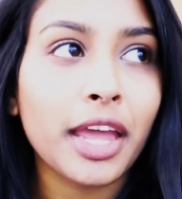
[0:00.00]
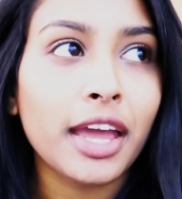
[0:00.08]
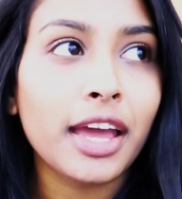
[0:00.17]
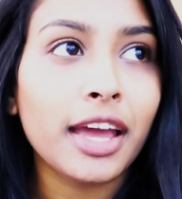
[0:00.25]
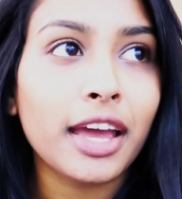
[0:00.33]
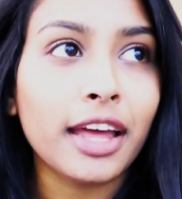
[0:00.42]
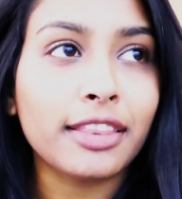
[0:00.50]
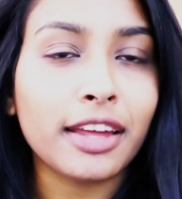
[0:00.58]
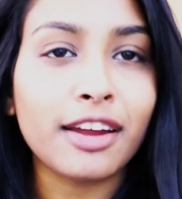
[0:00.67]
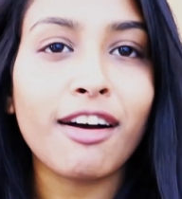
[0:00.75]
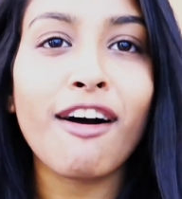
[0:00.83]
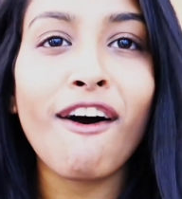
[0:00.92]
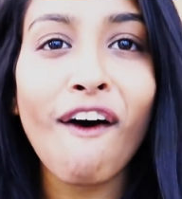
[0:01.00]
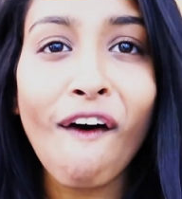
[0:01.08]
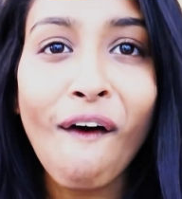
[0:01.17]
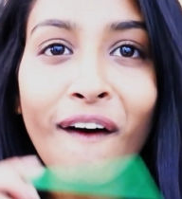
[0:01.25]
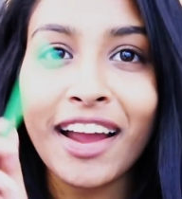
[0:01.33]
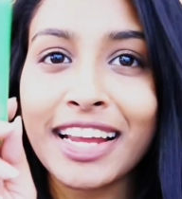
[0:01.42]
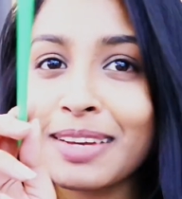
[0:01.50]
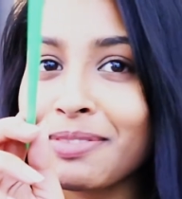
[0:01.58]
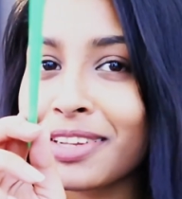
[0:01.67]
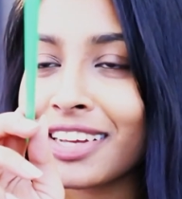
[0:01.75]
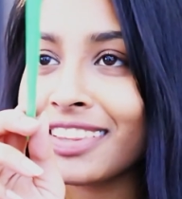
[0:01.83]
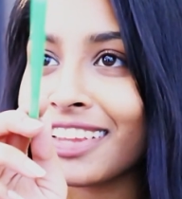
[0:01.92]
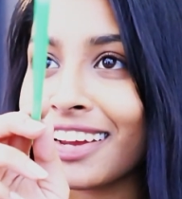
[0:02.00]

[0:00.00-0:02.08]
and then oh, I keep looking